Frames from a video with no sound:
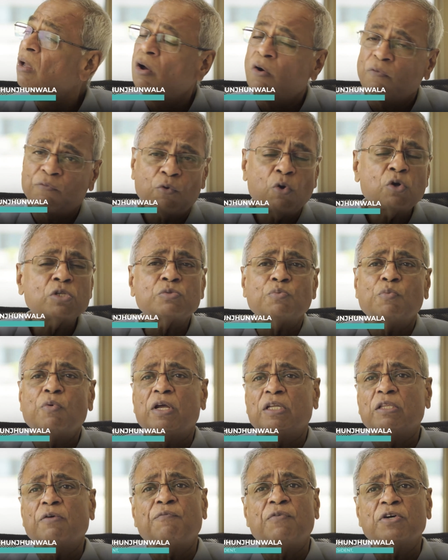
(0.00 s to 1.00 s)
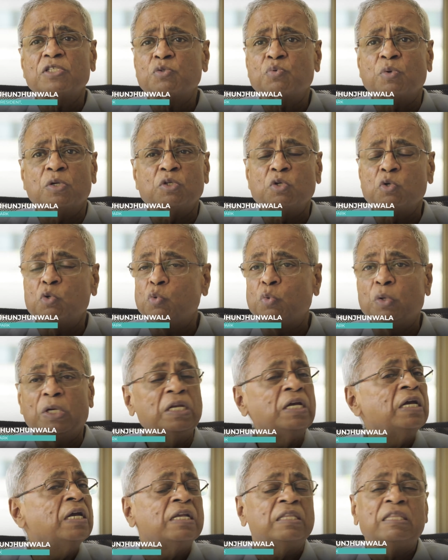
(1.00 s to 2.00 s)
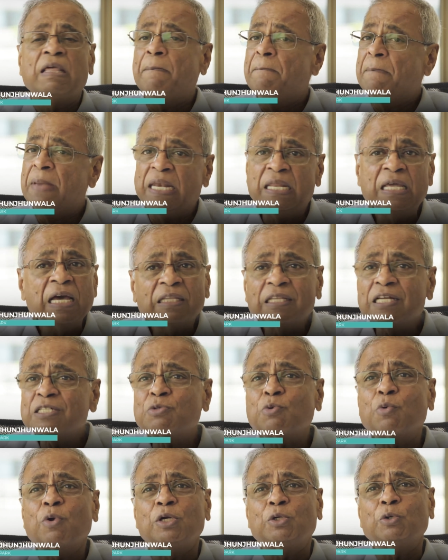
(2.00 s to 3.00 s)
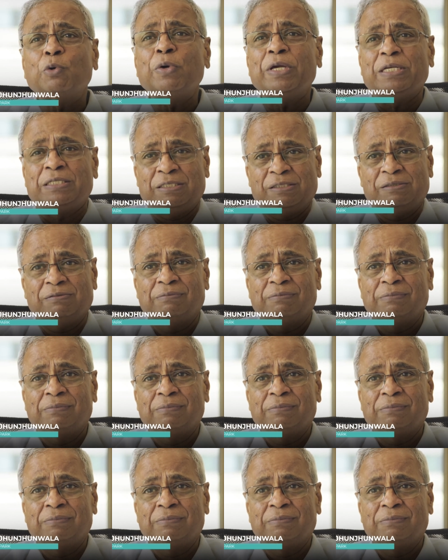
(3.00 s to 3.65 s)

Of course, we are the first one to do it. There are many others who will do it